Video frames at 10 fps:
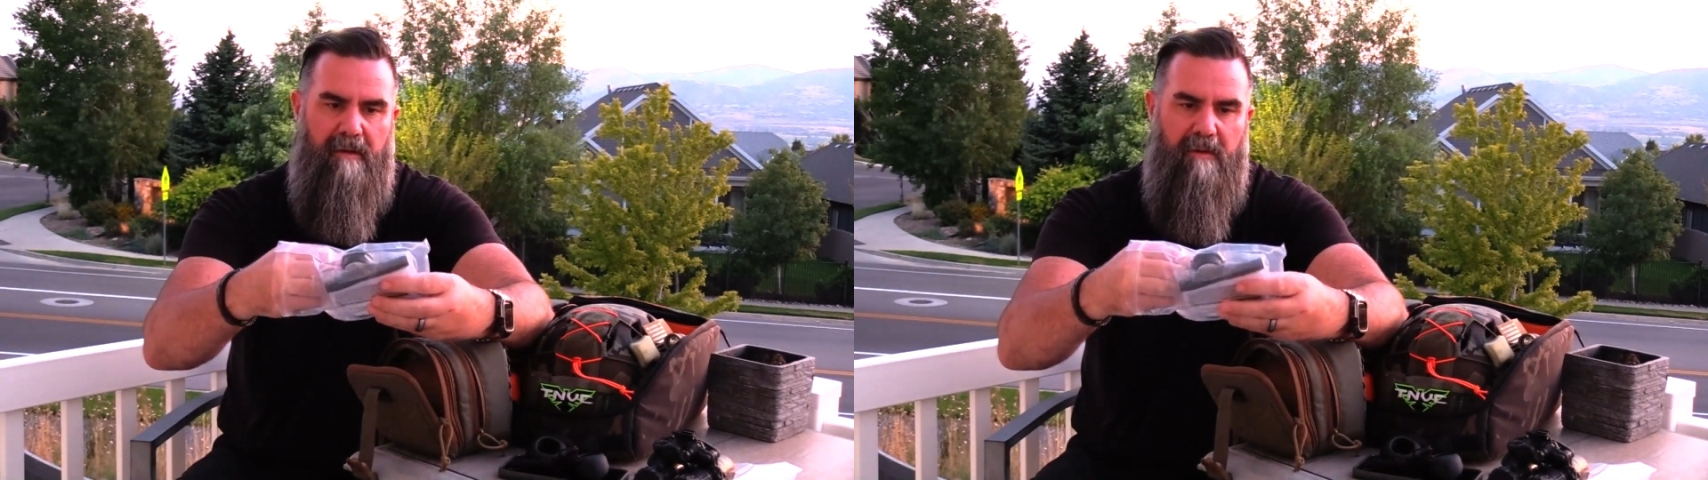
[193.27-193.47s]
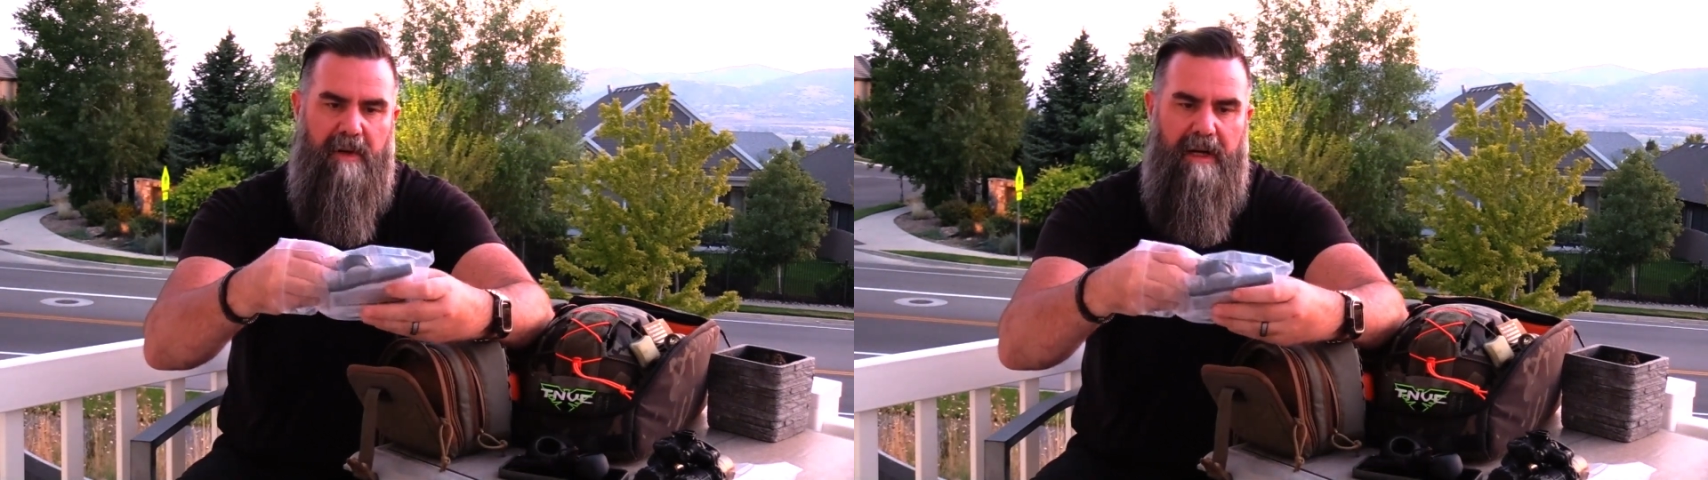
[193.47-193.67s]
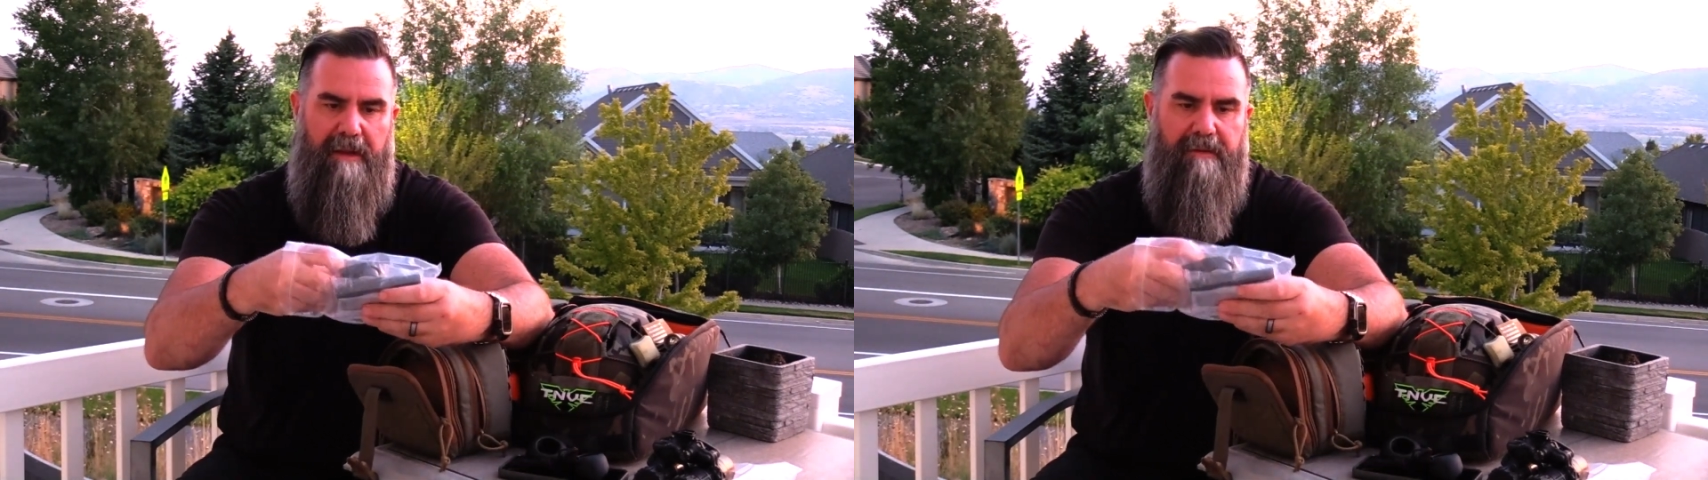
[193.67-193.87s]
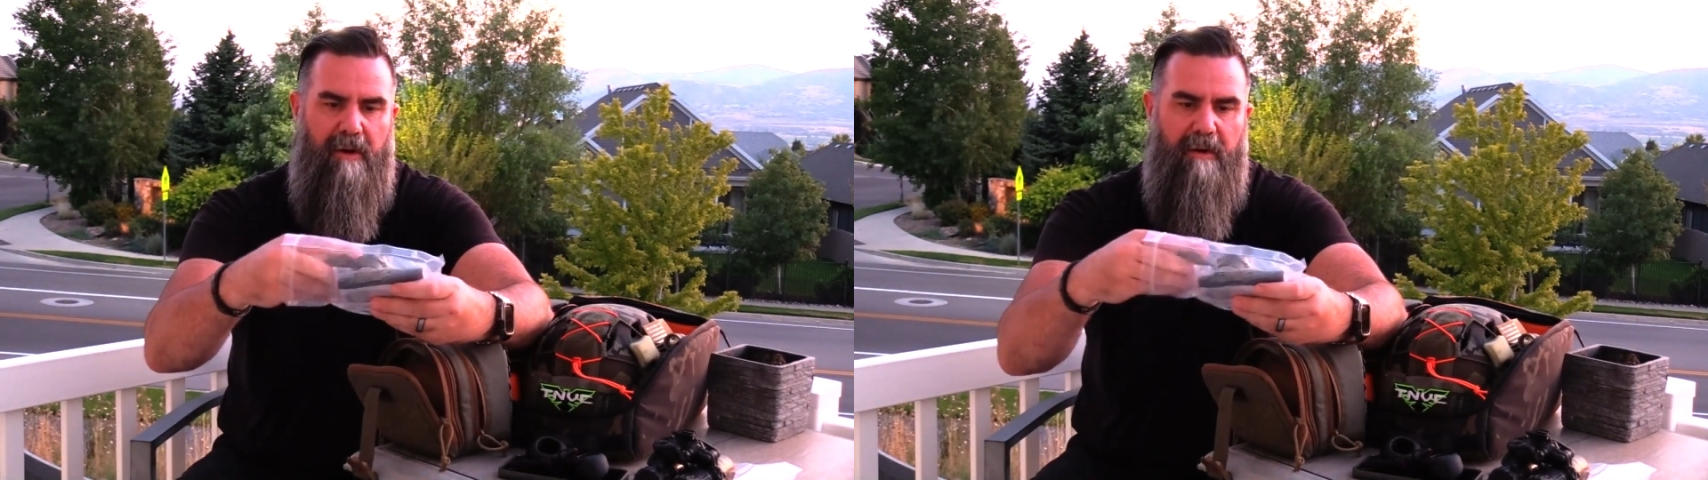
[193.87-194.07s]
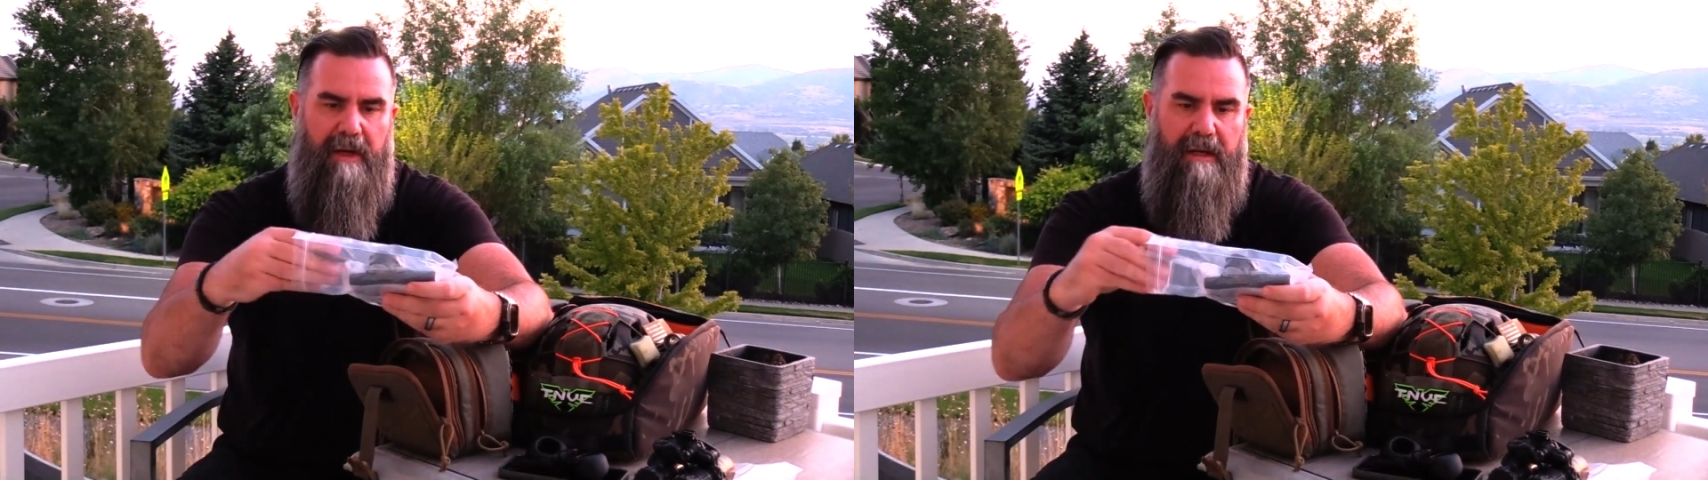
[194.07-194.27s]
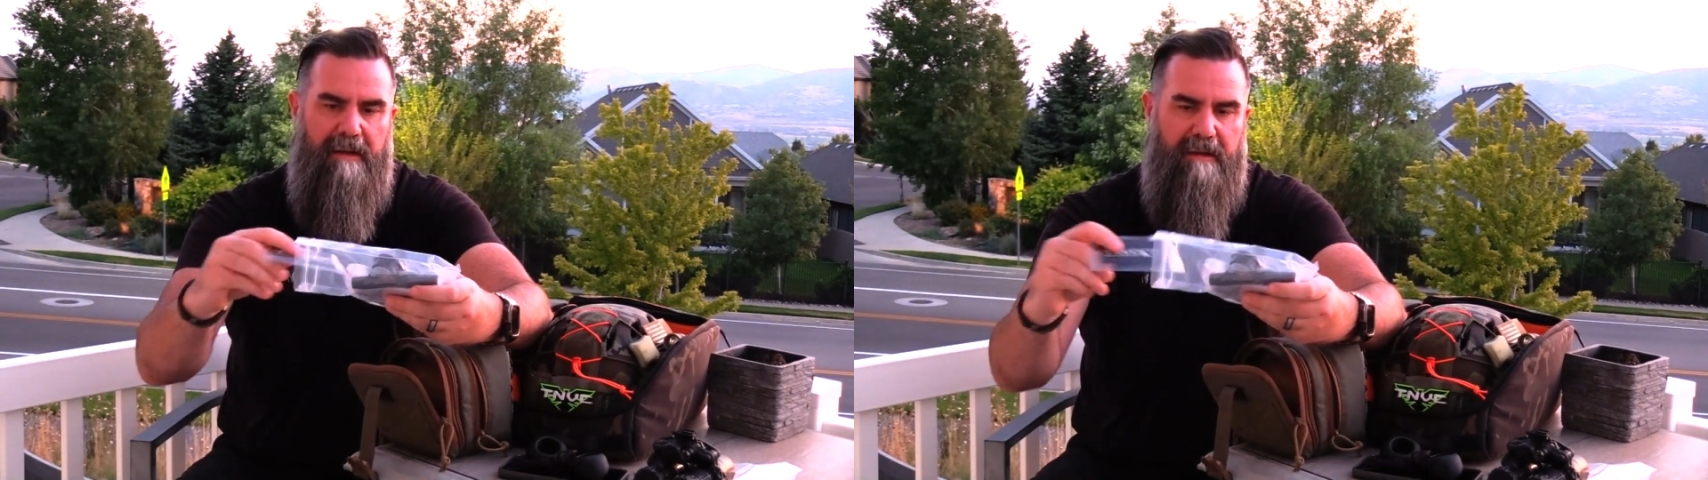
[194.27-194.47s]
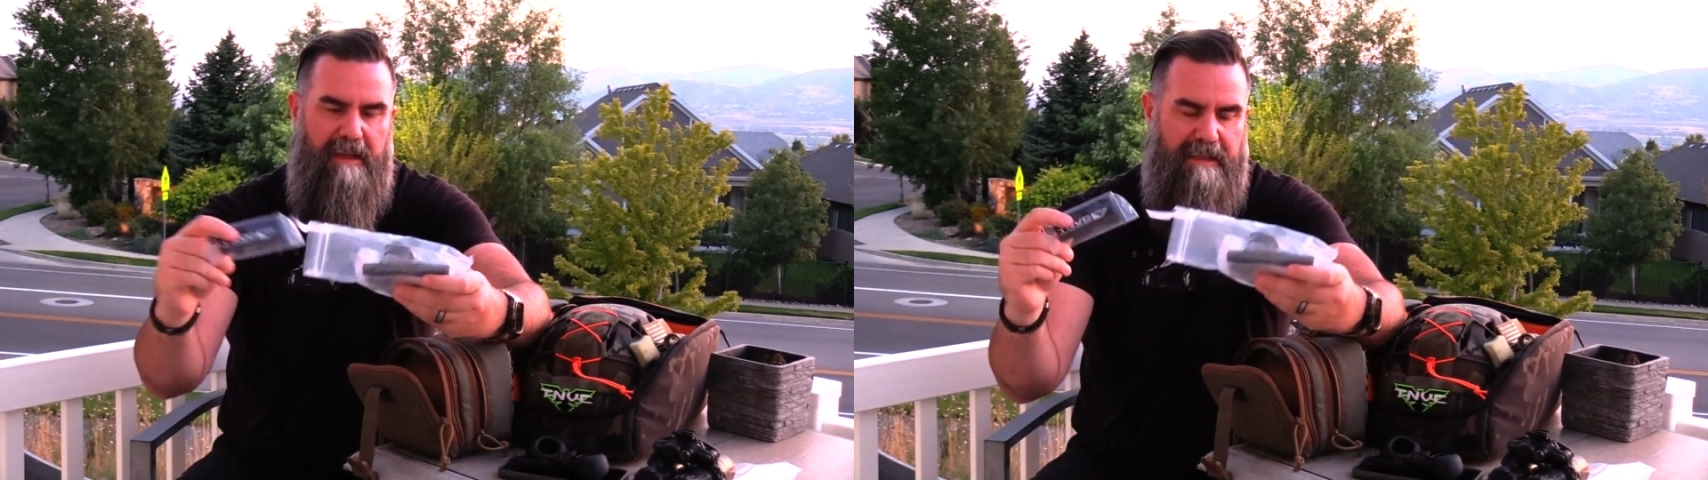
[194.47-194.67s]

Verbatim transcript: We're going to throw in the